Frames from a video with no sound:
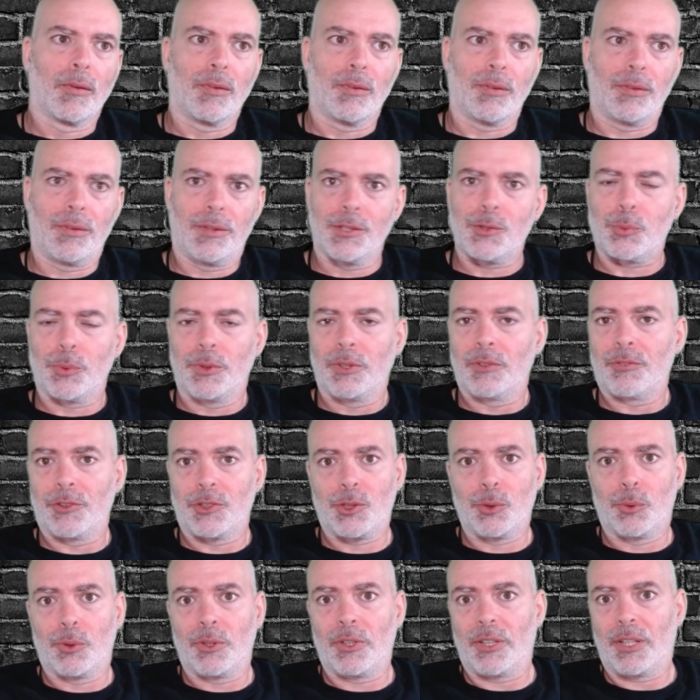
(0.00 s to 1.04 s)
This wheel for
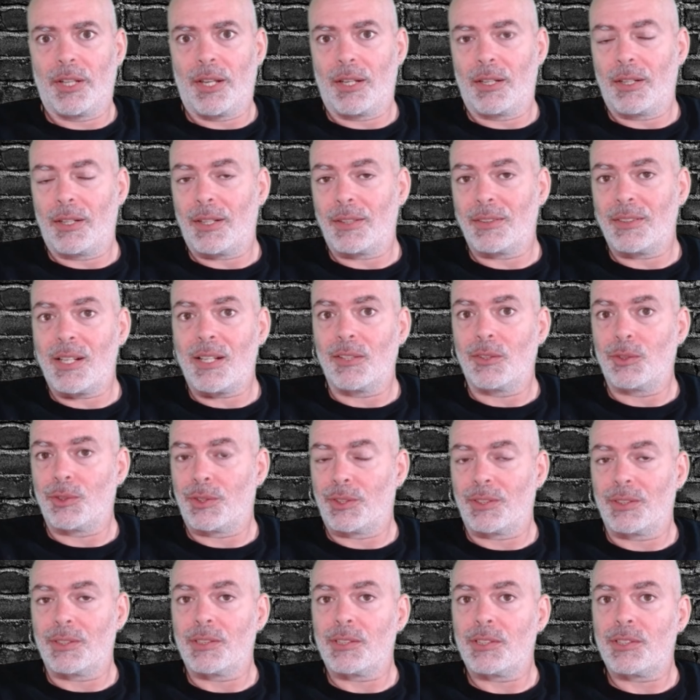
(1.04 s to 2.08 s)
$289
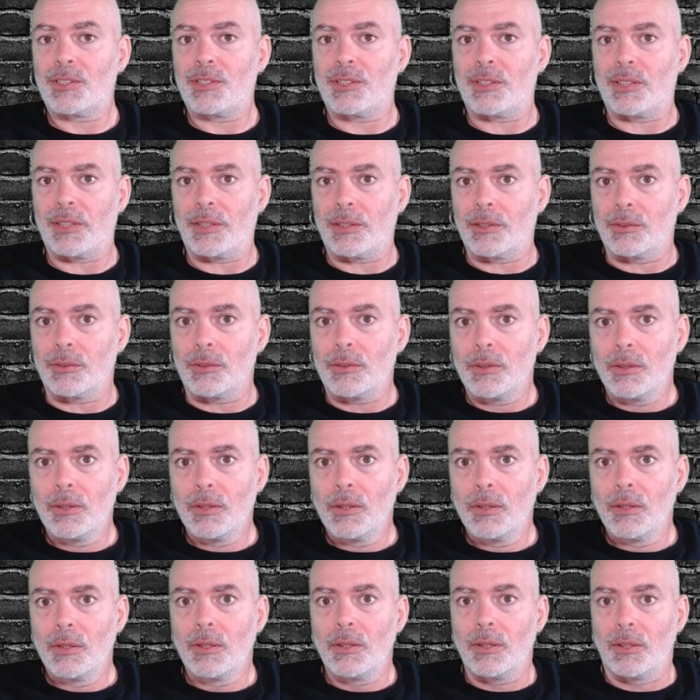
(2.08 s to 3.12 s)
is a steal.
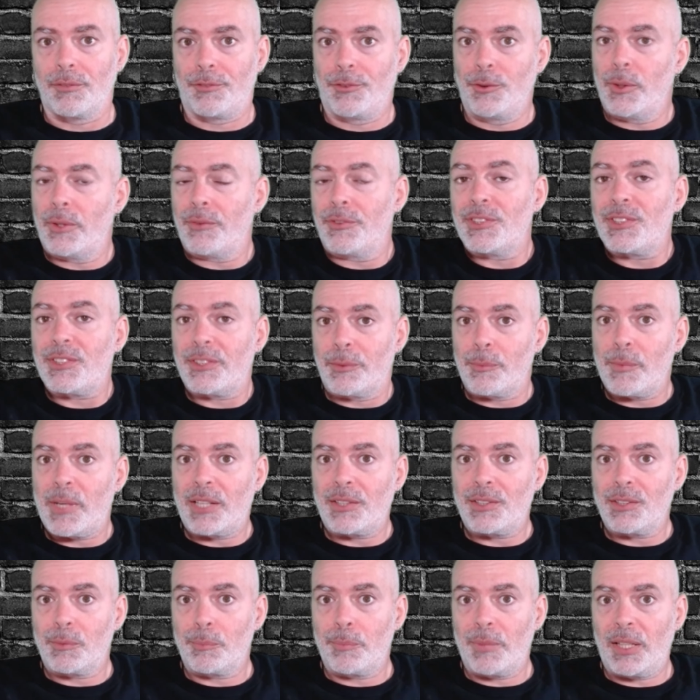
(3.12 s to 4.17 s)
If you have a
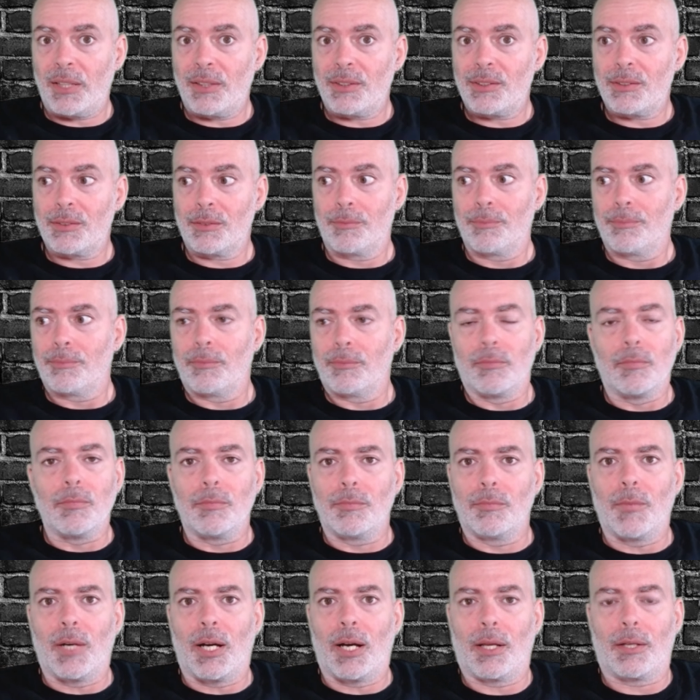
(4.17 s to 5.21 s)
Simagic base,
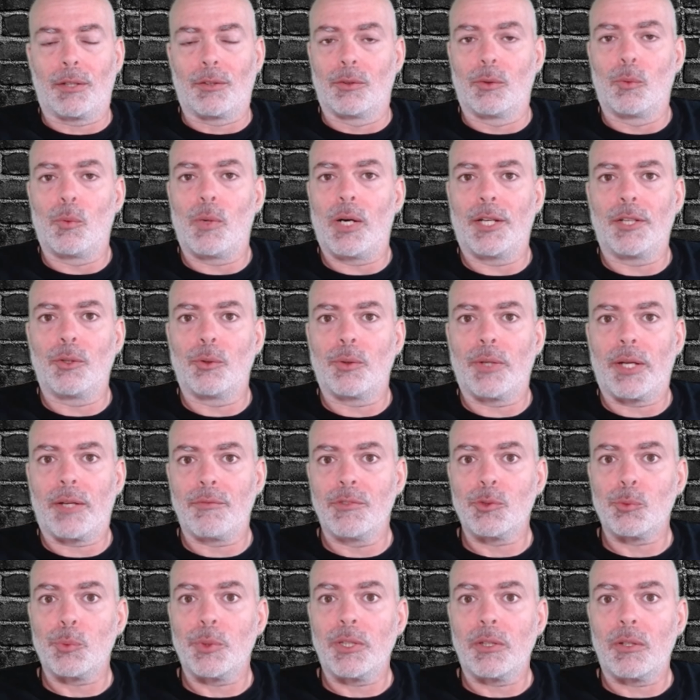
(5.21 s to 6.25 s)
I don't know why you don't have
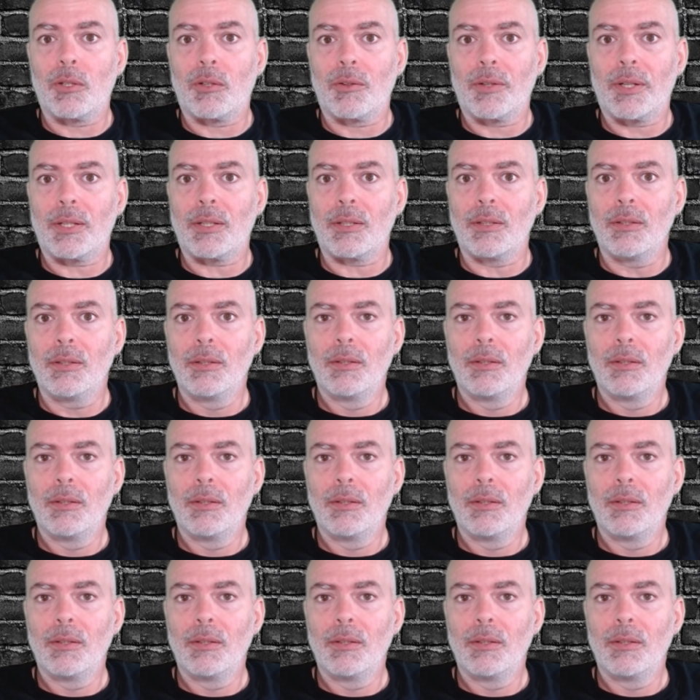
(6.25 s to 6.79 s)
this wheel already.